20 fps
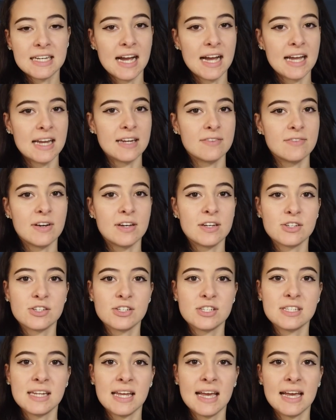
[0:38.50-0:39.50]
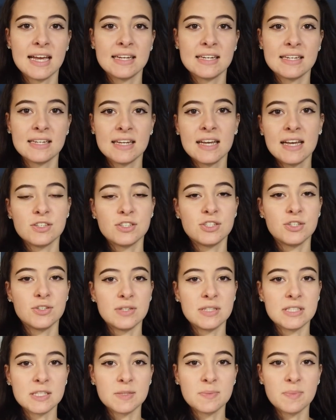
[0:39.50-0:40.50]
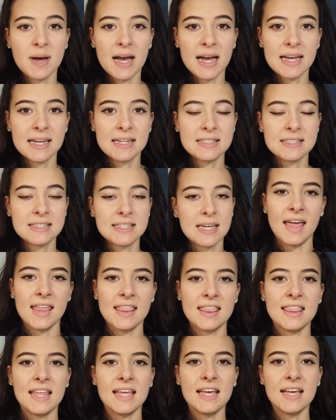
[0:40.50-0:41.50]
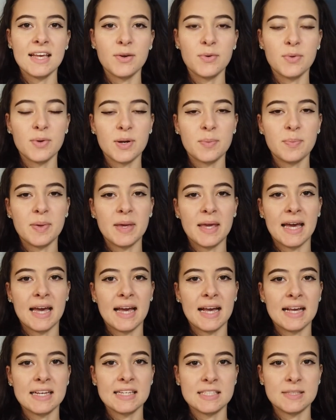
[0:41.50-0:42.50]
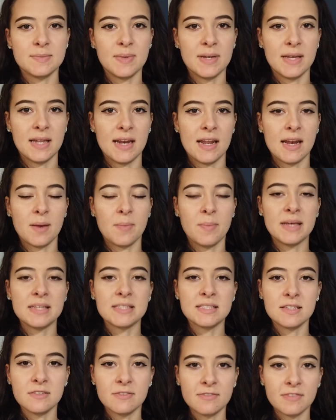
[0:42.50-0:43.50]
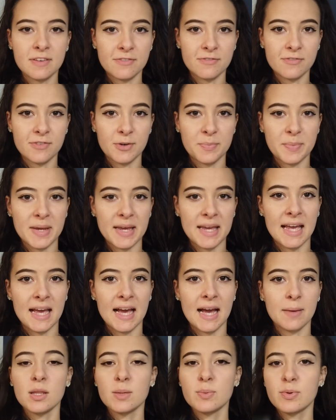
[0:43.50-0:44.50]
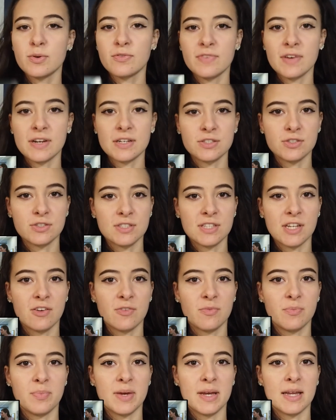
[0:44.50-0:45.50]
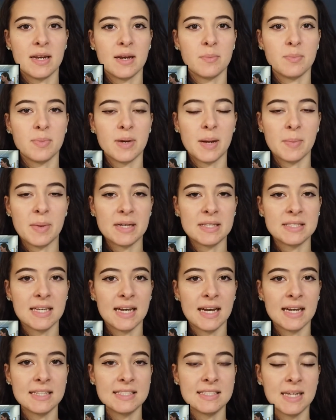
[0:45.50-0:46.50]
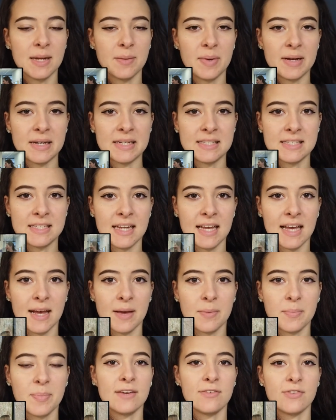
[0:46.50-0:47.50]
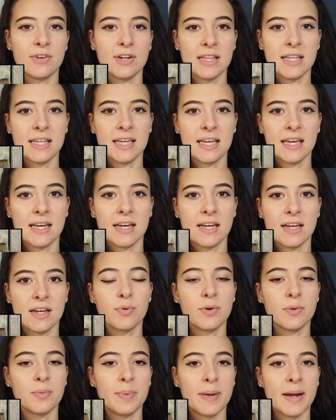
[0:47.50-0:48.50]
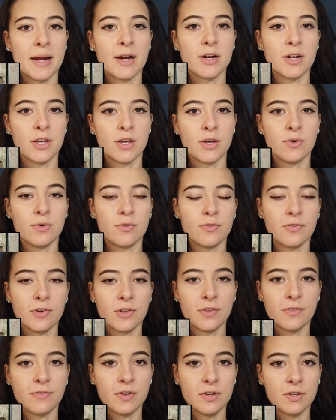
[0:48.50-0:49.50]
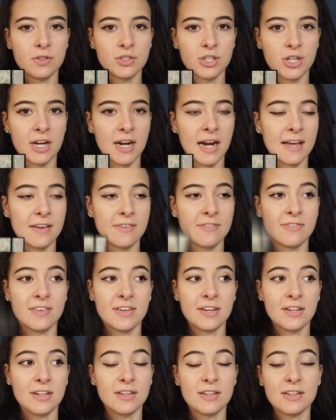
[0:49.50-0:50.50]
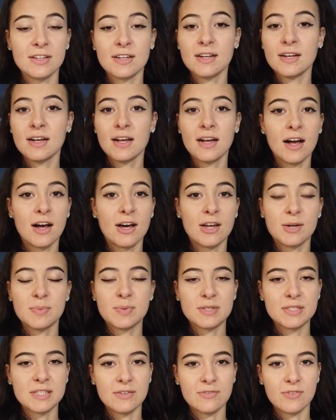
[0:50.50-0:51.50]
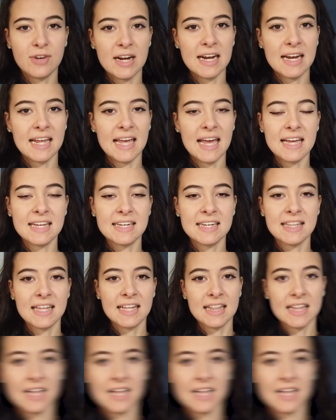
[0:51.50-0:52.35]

kind of understand the students' minds. I think Quinnipiac has been an amazing fit for me. All the professors have been by my side step by step. They really prepare you for the future and I feel 100% ready to get into the